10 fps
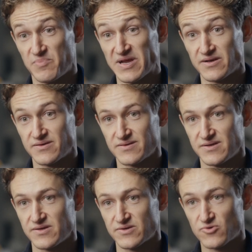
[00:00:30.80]
been
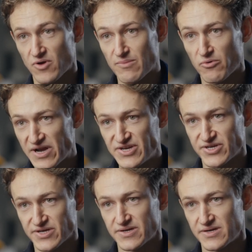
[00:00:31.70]

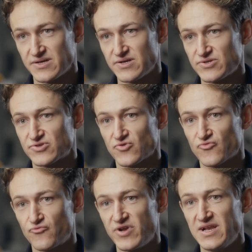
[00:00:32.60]
collaboration. So
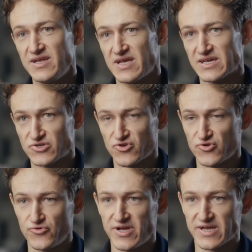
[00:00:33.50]
really
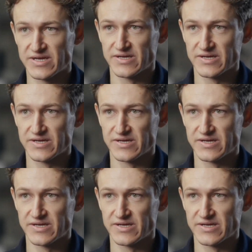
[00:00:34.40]
including